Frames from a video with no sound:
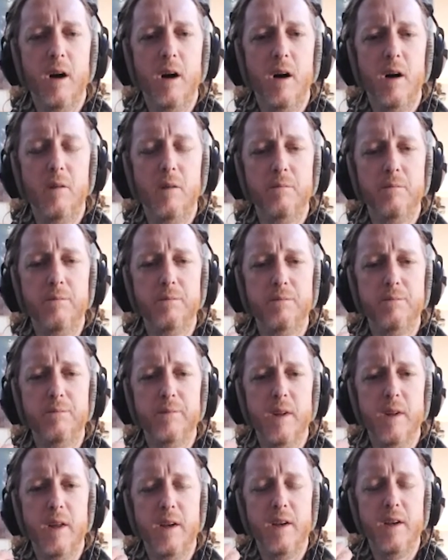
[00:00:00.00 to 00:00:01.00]
um,
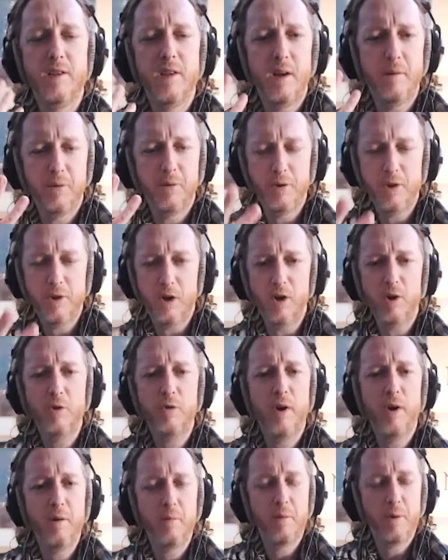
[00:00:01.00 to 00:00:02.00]
an example,
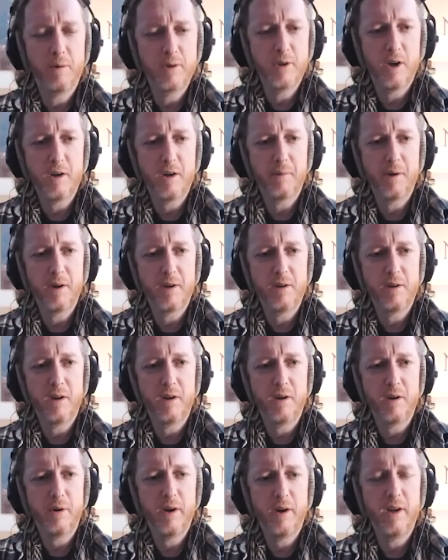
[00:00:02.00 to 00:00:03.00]
Young Gray. We were talking about
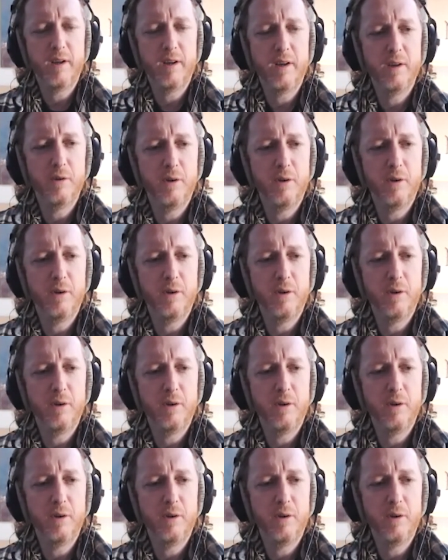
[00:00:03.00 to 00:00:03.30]
Young Gray.